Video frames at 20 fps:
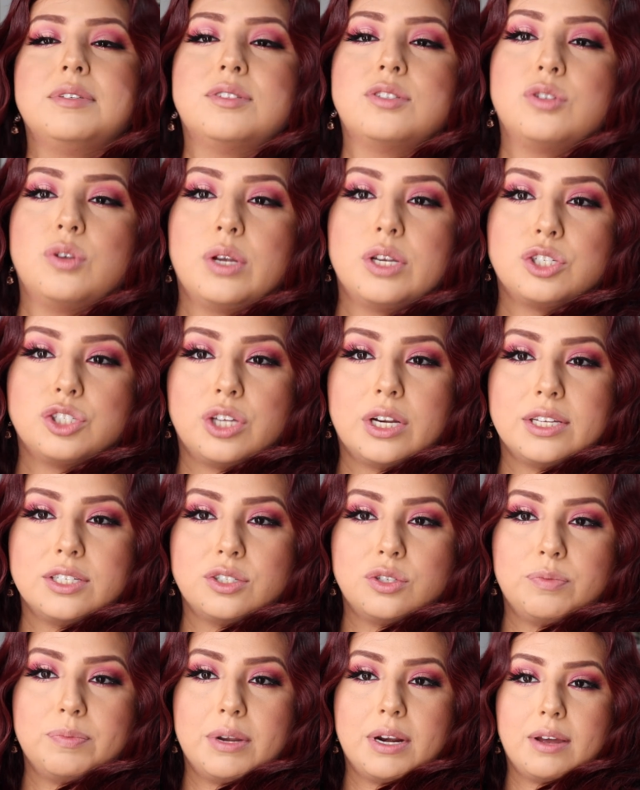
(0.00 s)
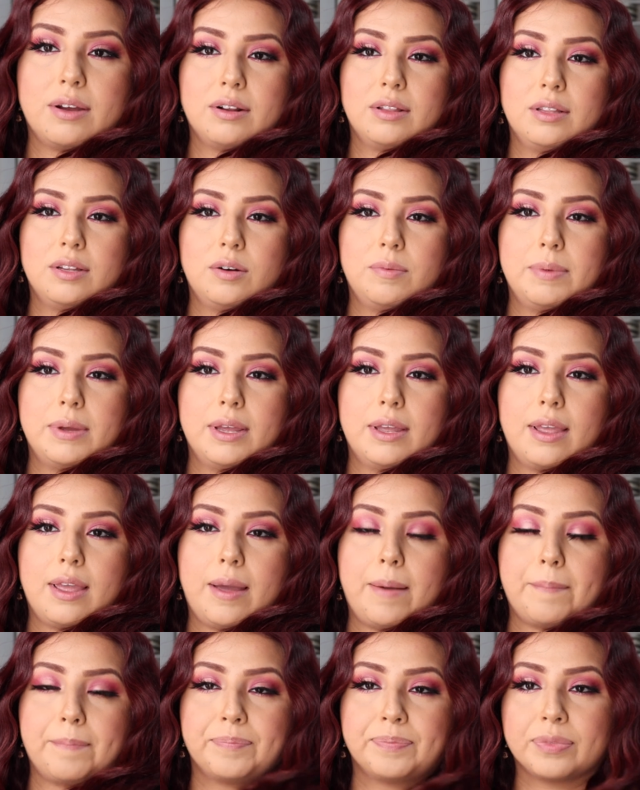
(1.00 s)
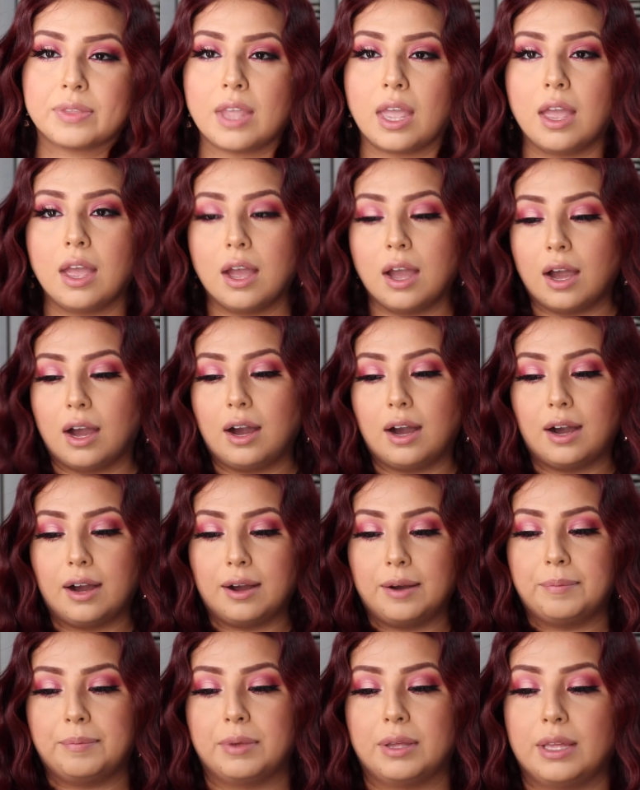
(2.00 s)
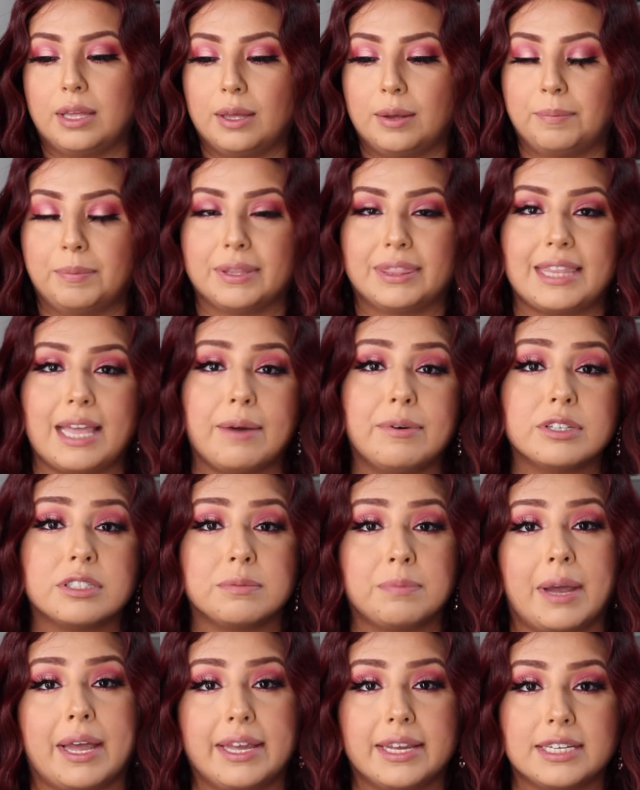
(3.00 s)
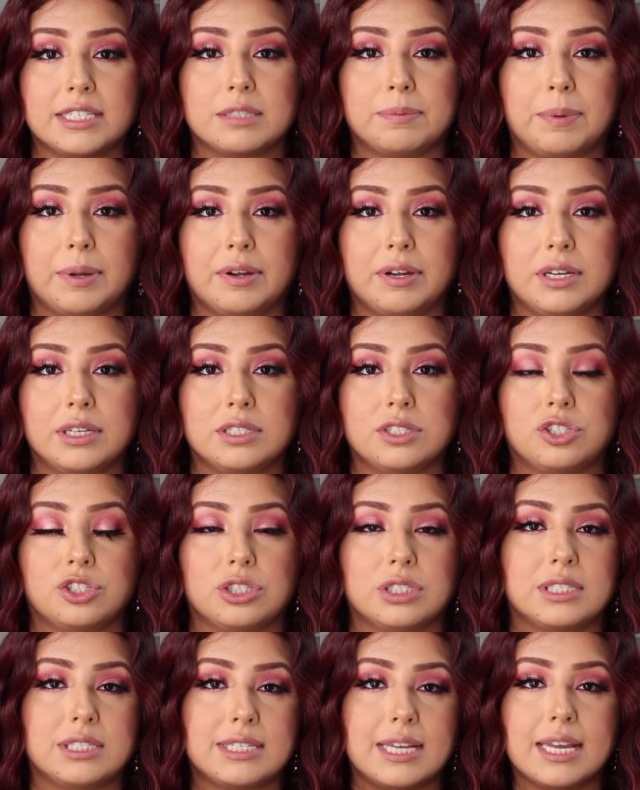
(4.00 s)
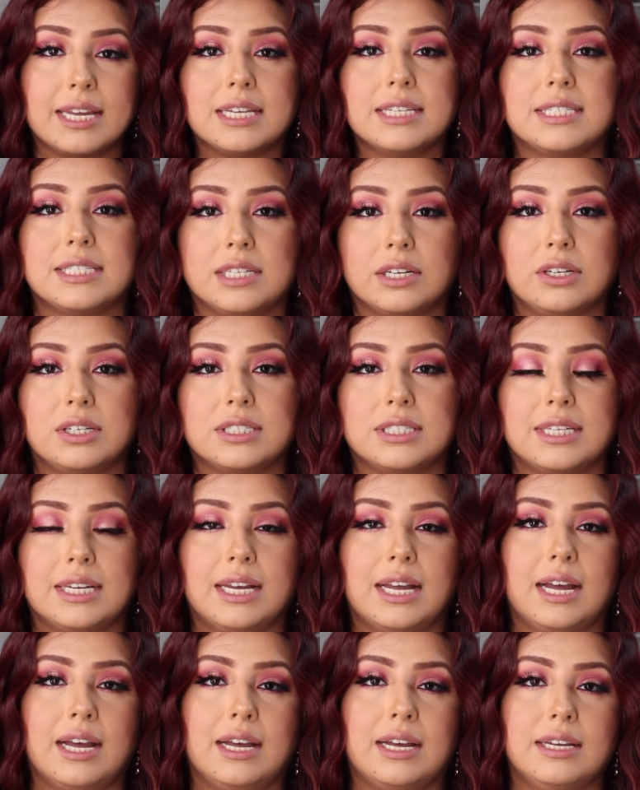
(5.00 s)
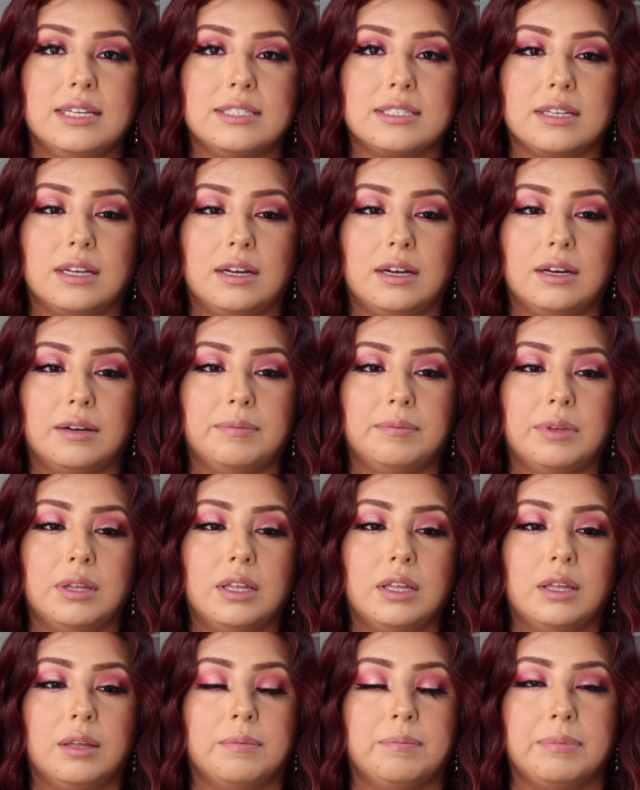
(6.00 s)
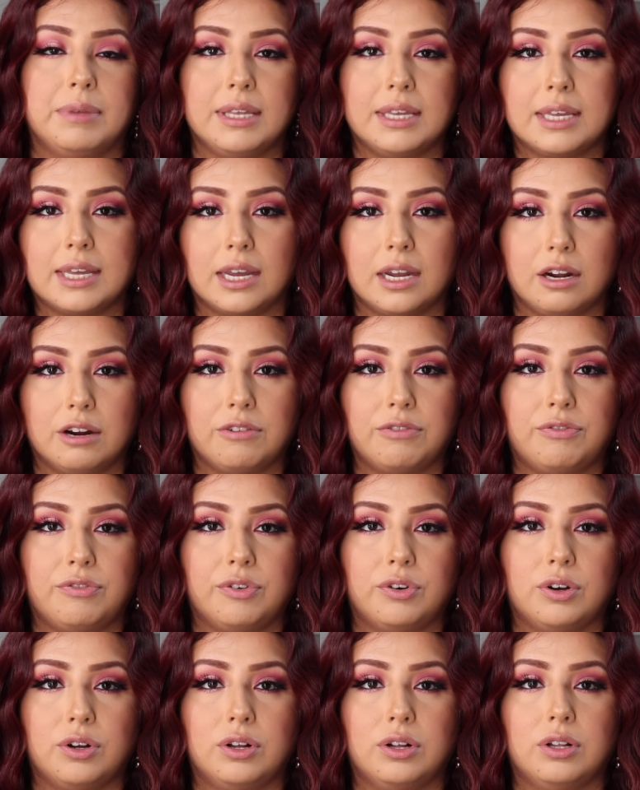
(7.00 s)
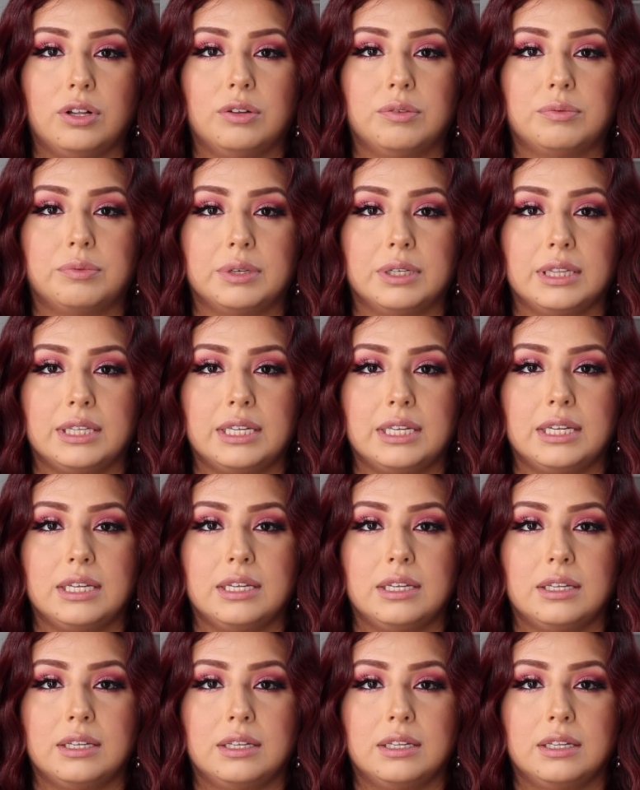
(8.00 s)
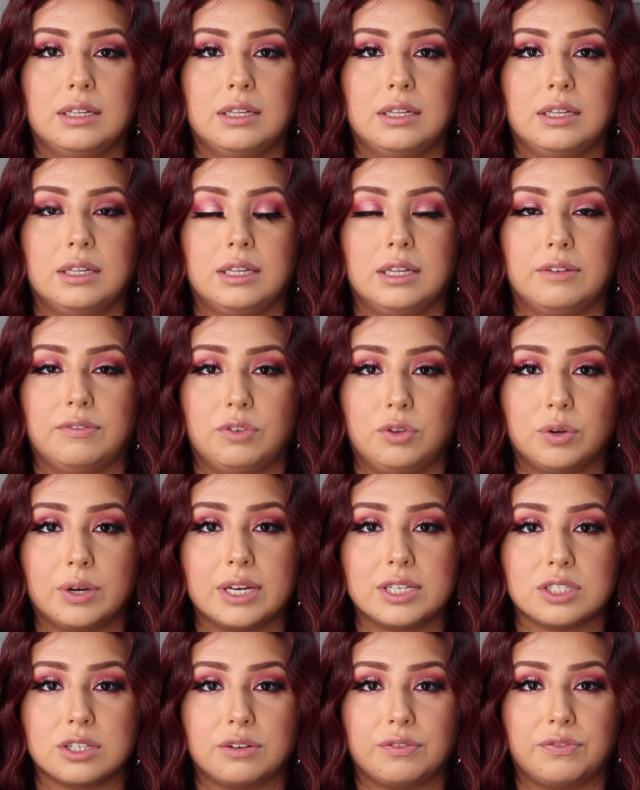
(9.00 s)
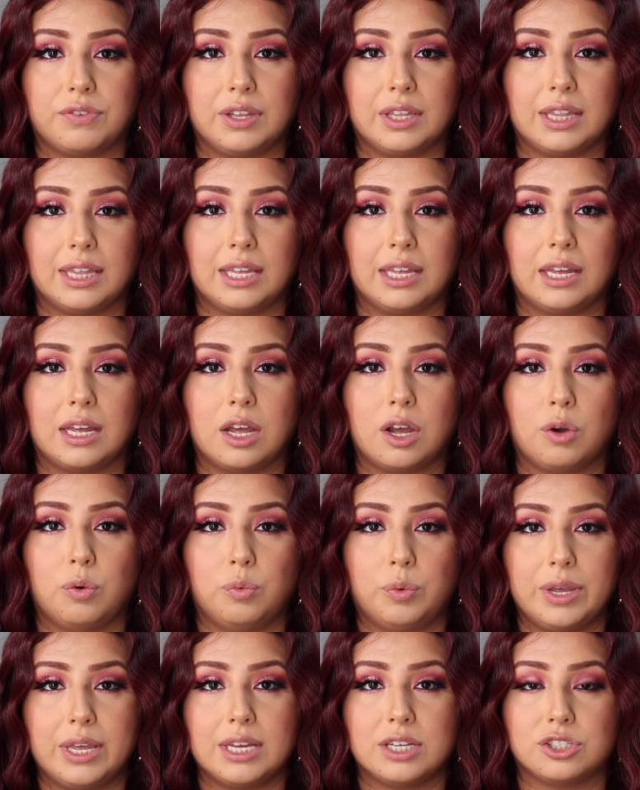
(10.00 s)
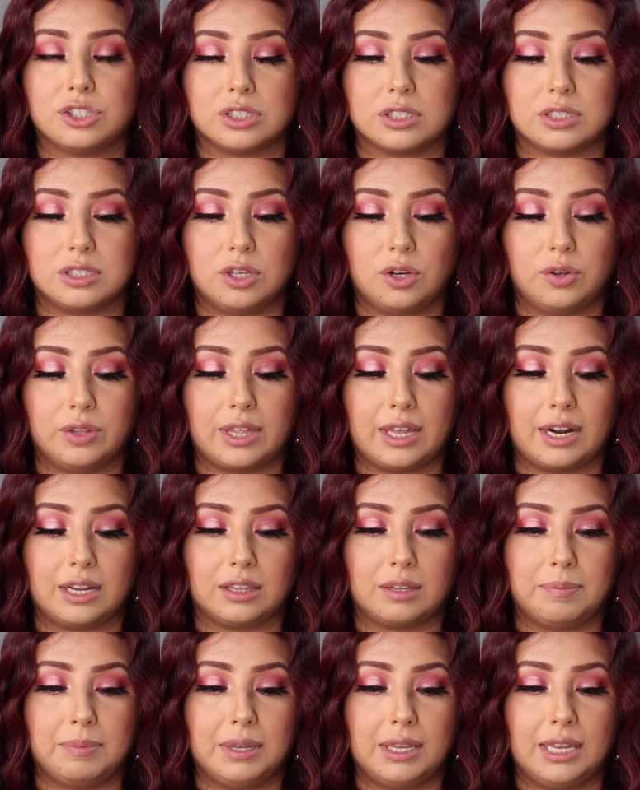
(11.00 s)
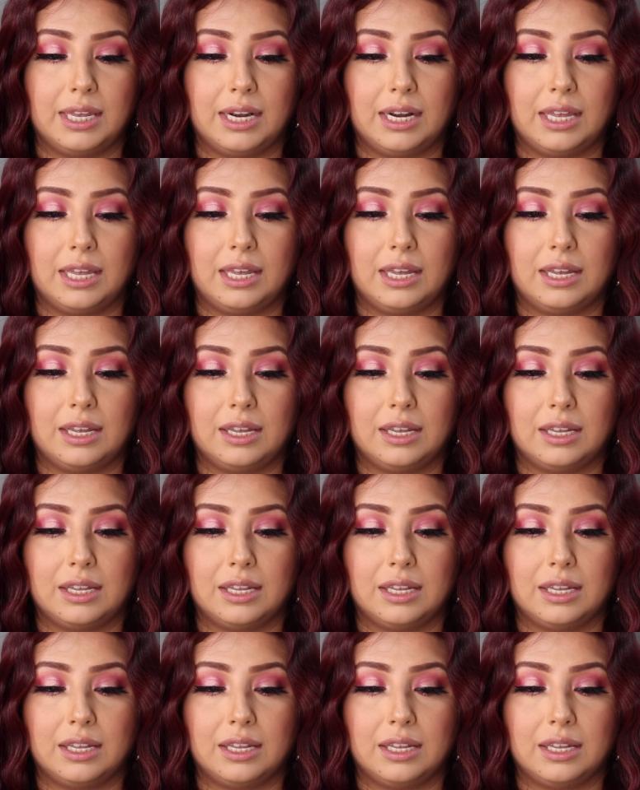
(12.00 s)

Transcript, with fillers: Should I zoom it out a little bit? Yeah. But that was my experience. Just take it seriously, guys. Be careful. Really, if you guys are feeling weak, just know that at the beginning,